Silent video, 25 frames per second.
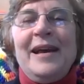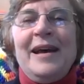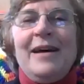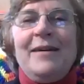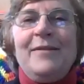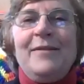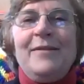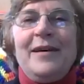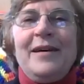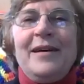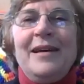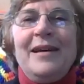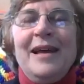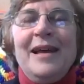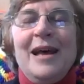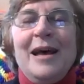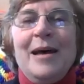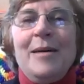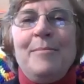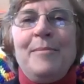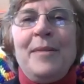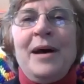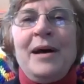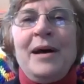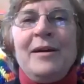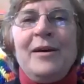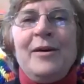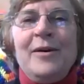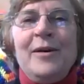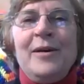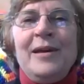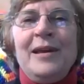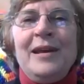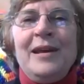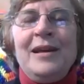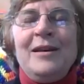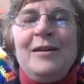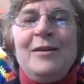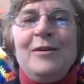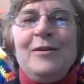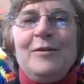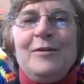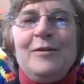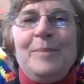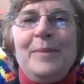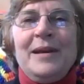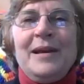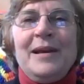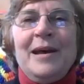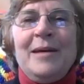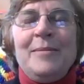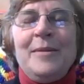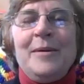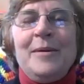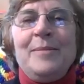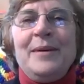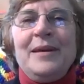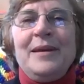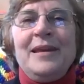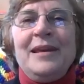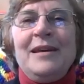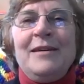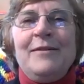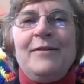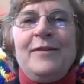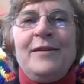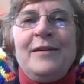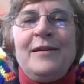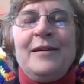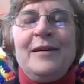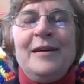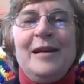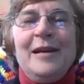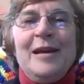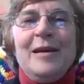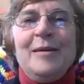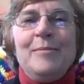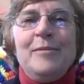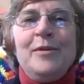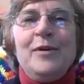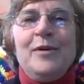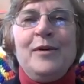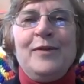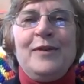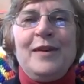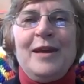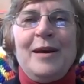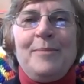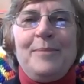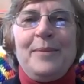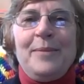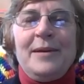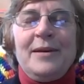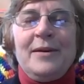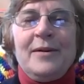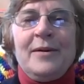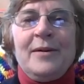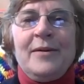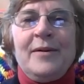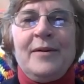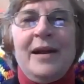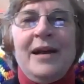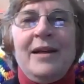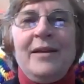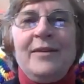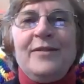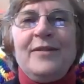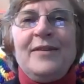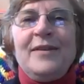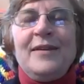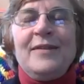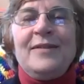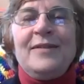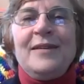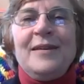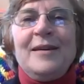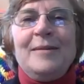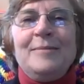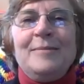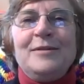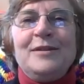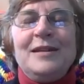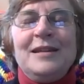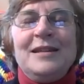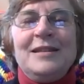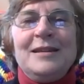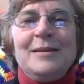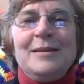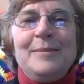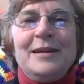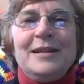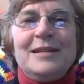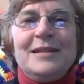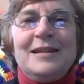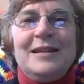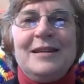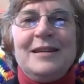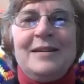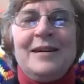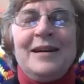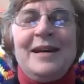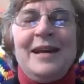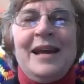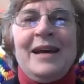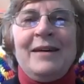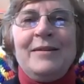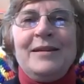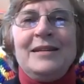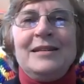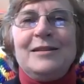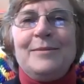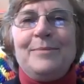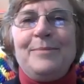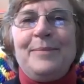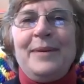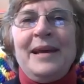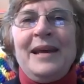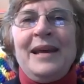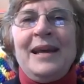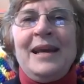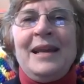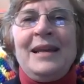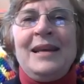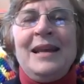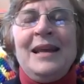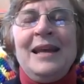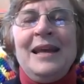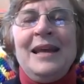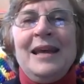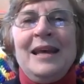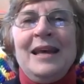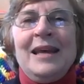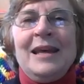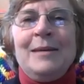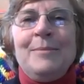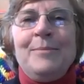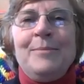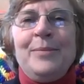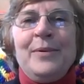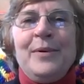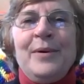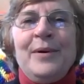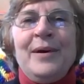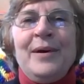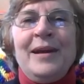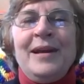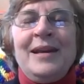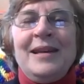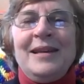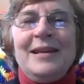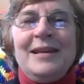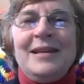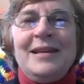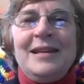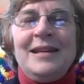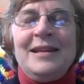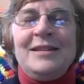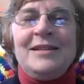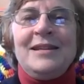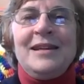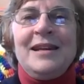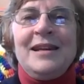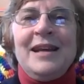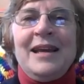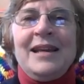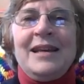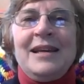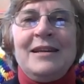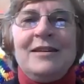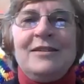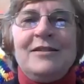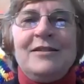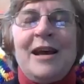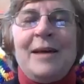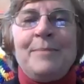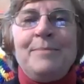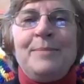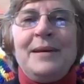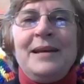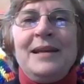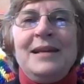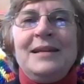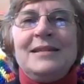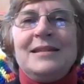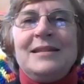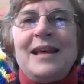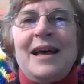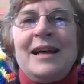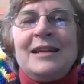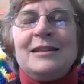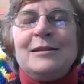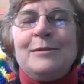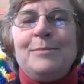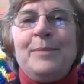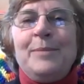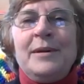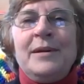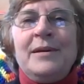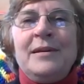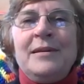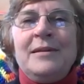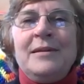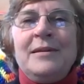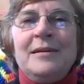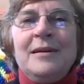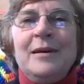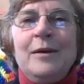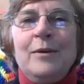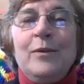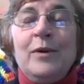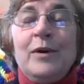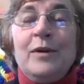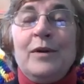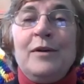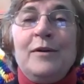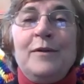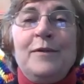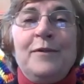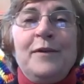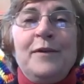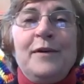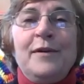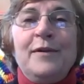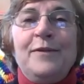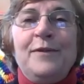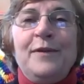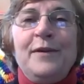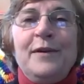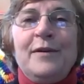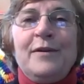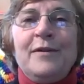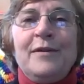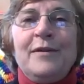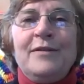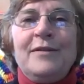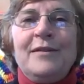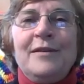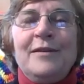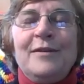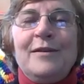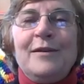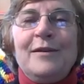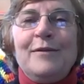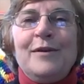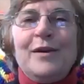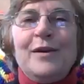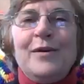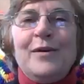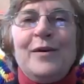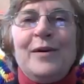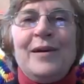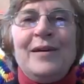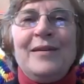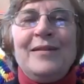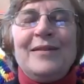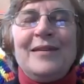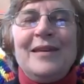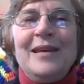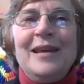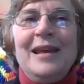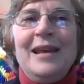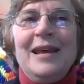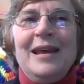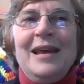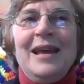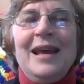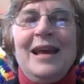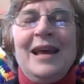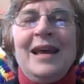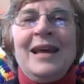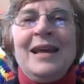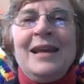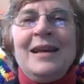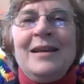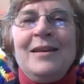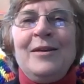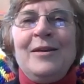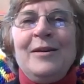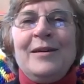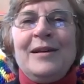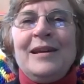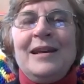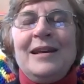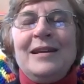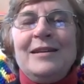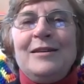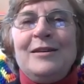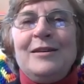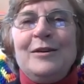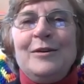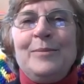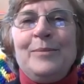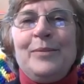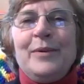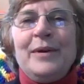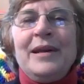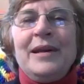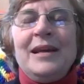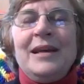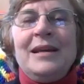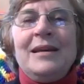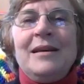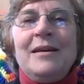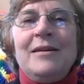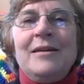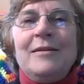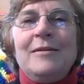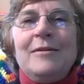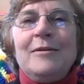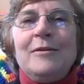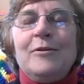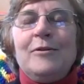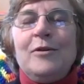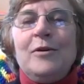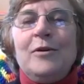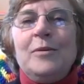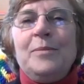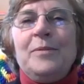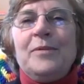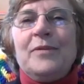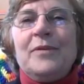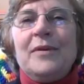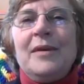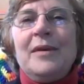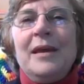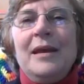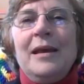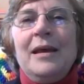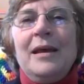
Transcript: have a Mongolian who's become a believer, moved up in her health system. She's a missionary now in Japan, employed and teaching at a Japanese hospital where there are very few Christians, of course, and looking to bring in other groups.